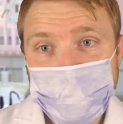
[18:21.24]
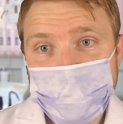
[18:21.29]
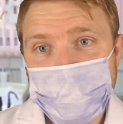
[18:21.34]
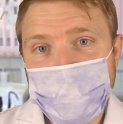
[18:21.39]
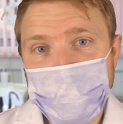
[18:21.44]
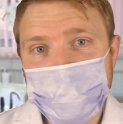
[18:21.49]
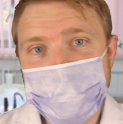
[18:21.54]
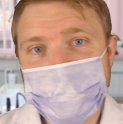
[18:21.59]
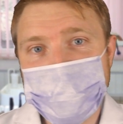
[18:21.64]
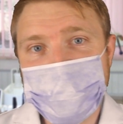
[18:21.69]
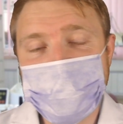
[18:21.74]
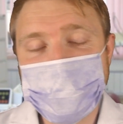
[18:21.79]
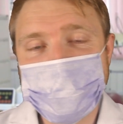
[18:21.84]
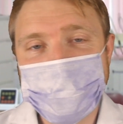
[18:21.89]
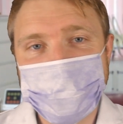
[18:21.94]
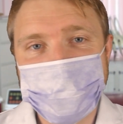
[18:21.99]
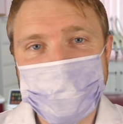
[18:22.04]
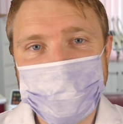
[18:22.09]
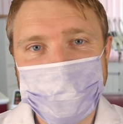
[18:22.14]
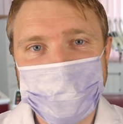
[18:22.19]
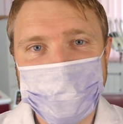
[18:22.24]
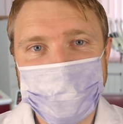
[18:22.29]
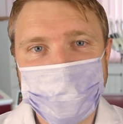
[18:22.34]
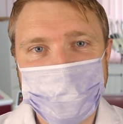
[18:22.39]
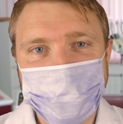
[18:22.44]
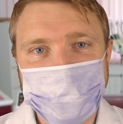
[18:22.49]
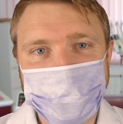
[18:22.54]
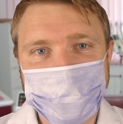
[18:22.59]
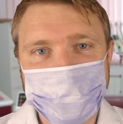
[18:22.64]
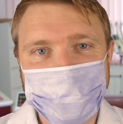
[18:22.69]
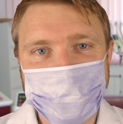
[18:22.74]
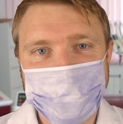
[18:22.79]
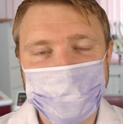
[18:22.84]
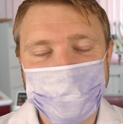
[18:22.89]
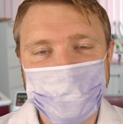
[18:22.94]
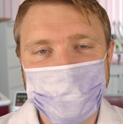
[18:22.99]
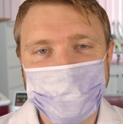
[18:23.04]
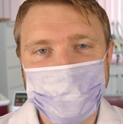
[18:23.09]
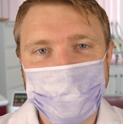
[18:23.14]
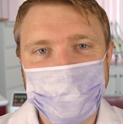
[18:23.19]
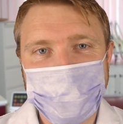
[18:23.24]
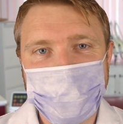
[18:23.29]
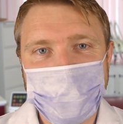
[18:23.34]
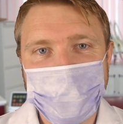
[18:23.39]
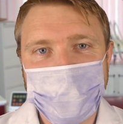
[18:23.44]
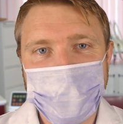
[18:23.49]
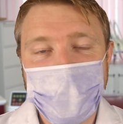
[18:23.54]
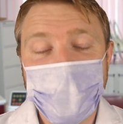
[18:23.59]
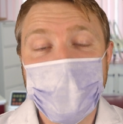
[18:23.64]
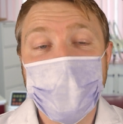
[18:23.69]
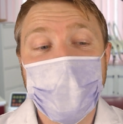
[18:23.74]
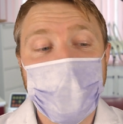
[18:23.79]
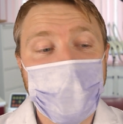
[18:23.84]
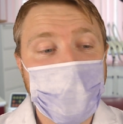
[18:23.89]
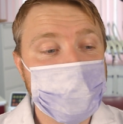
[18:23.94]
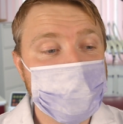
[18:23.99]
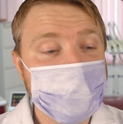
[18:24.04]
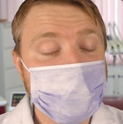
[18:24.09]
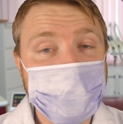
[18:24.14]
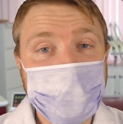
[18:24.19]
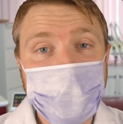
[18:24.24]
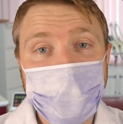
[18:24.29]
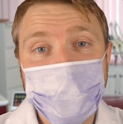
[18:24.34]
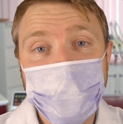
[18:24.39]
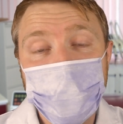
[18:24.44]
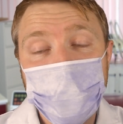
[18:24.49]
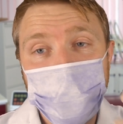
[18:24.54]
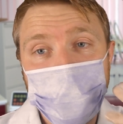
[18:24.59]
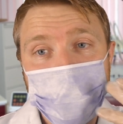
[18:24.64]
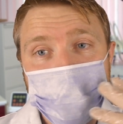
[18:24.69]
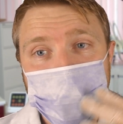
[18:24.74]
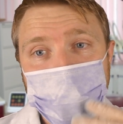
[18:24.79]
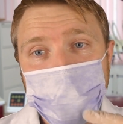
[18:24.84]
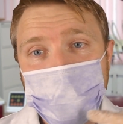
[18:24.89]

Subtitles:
How was that? I'm just going to give you